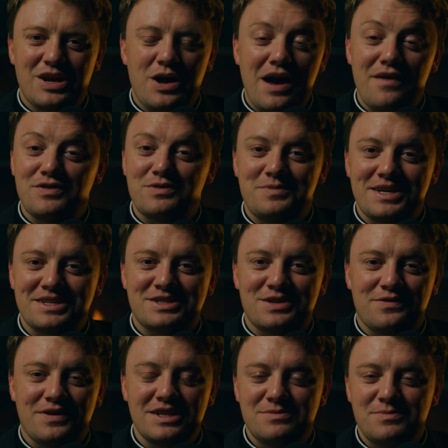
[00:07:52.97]
don't have the best
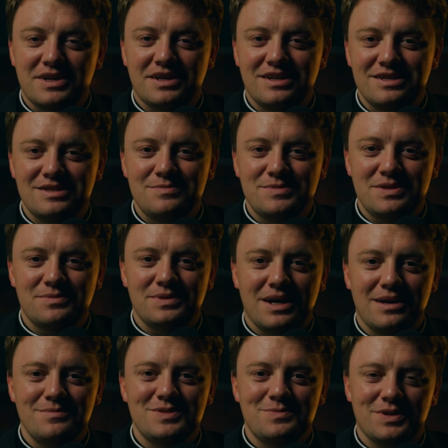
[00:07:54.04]
defense mechanism
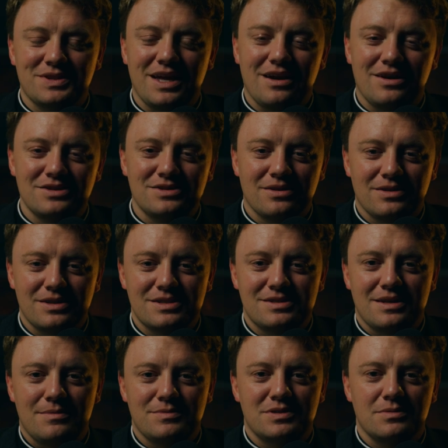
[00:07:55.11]
sometimes, but that also leads
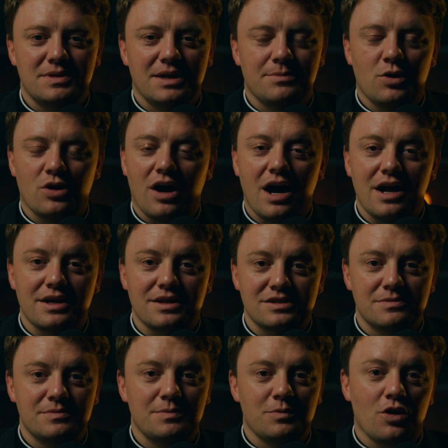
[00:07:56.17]
them to be more
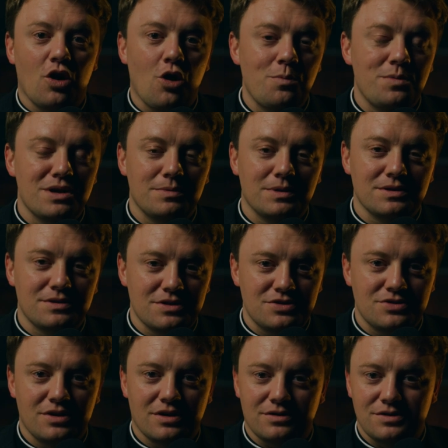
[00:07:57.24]
honest, to be more open about their
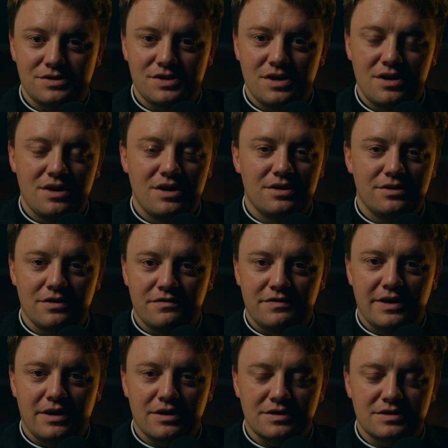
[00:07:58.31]
struggles and their
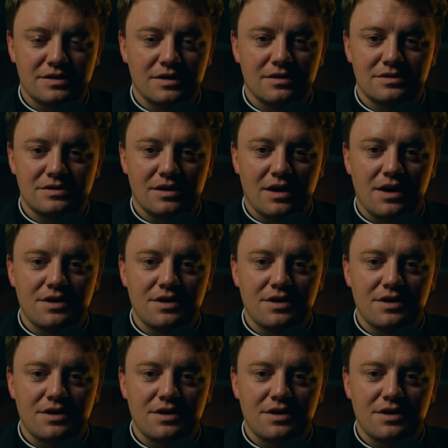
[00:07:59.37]
failings, to